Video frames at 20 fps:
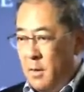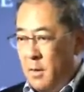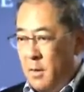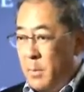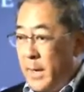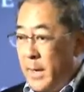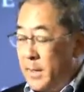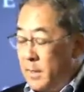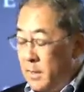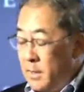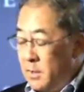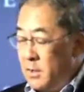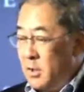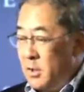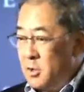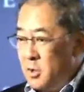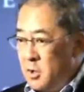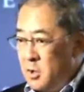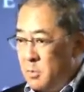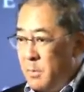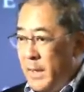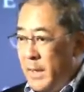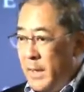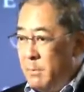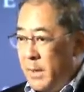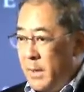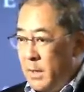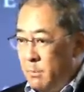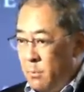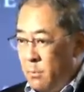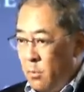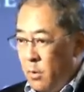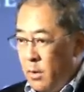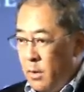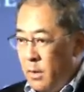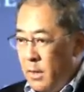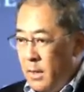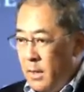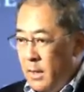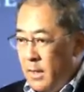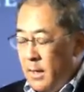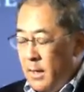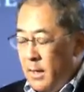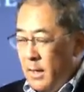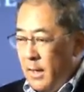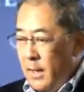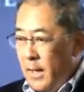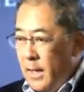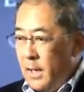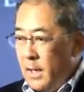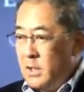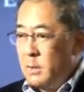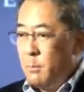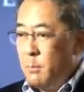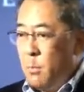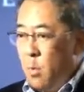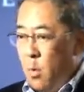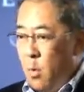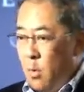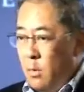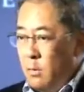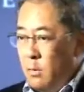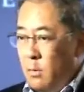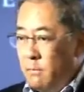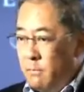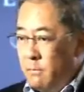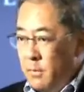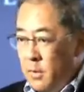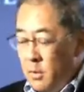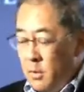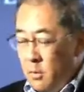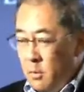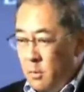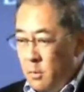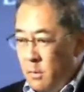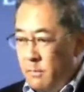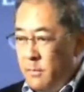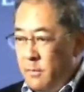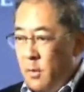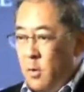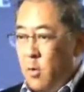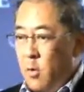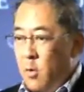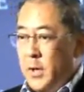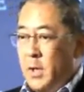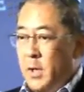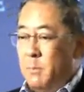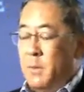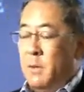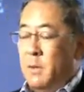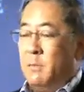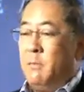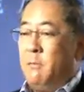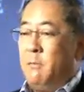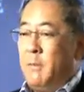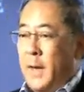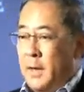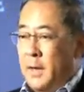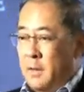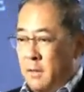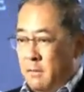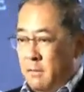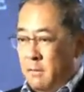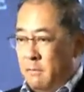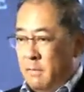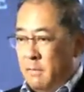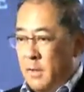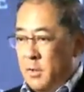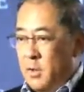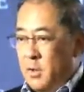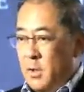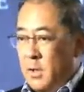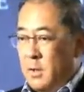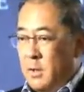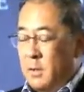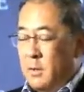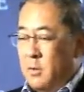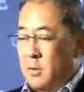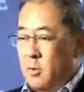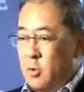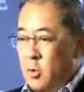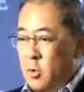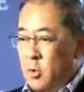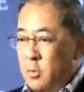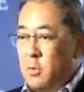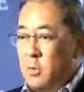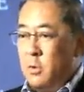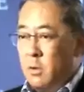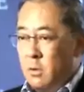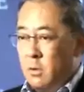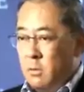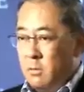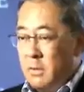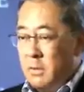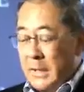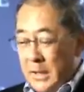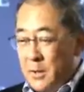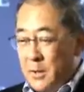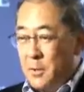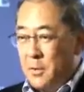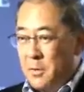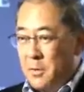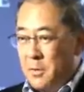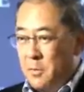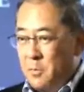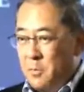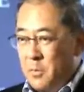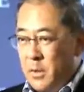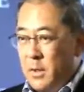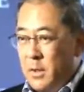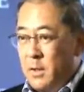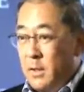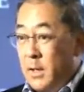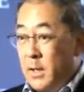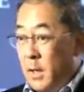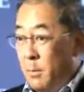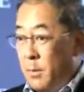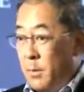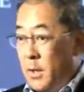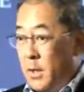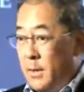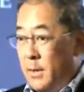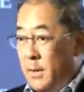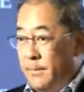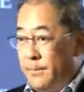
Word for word: by the decisions made by the board. And it's important for you, if you're going to be effective as a junior leader within the company